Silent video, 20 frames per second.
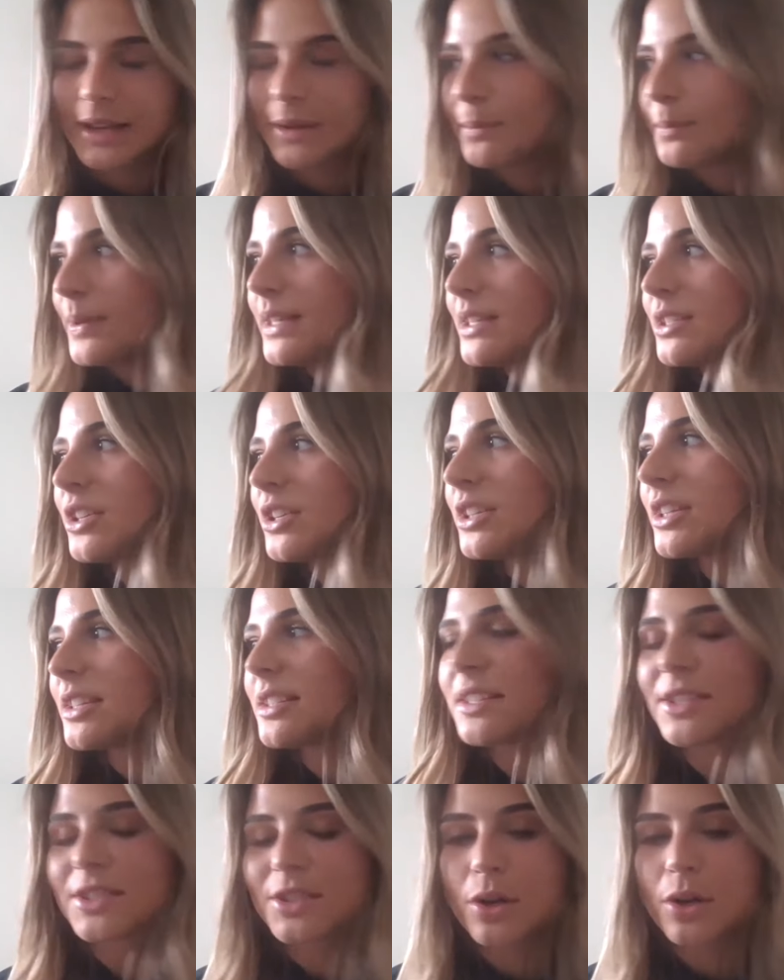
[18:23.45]
Like,
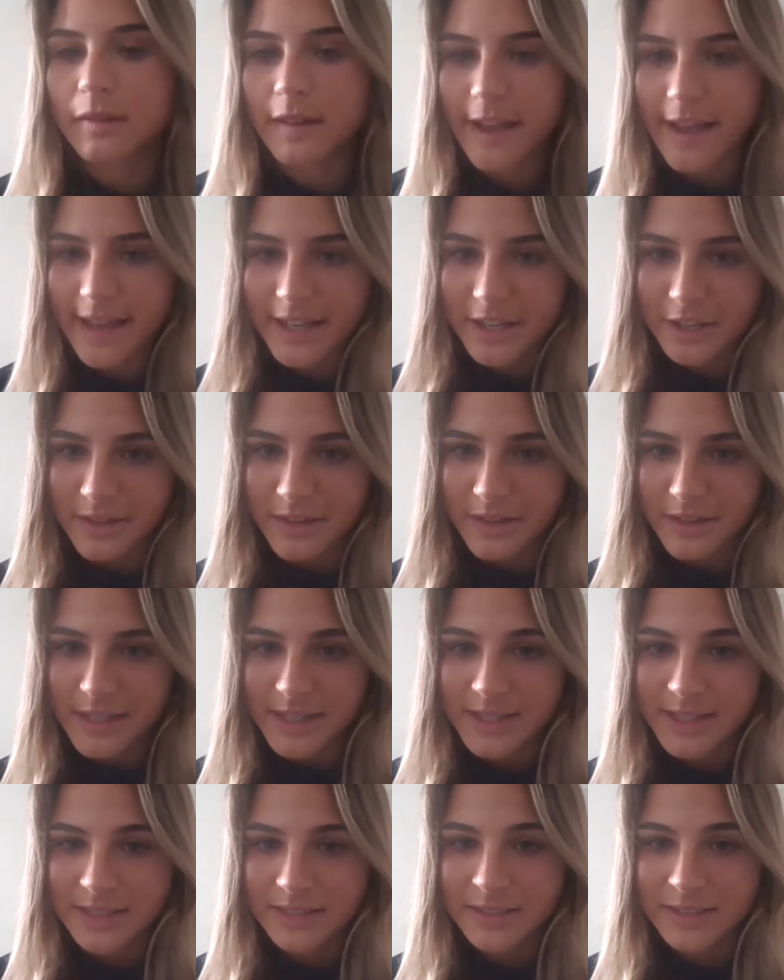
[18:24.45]
Bitcoin doesn't solve any of
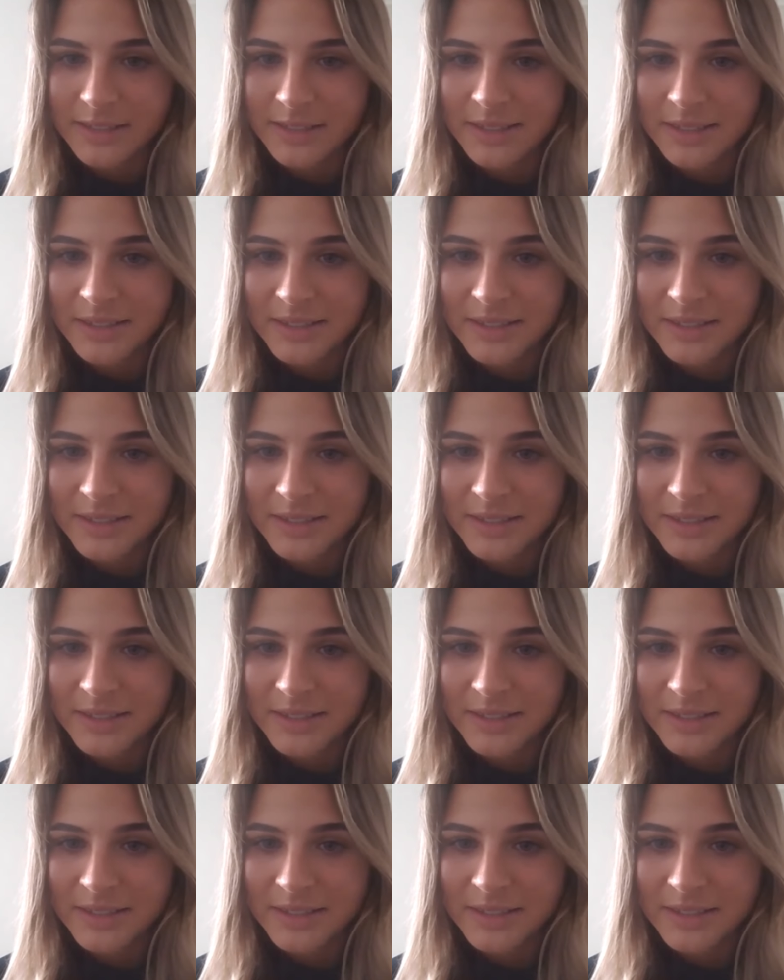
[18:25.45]
this.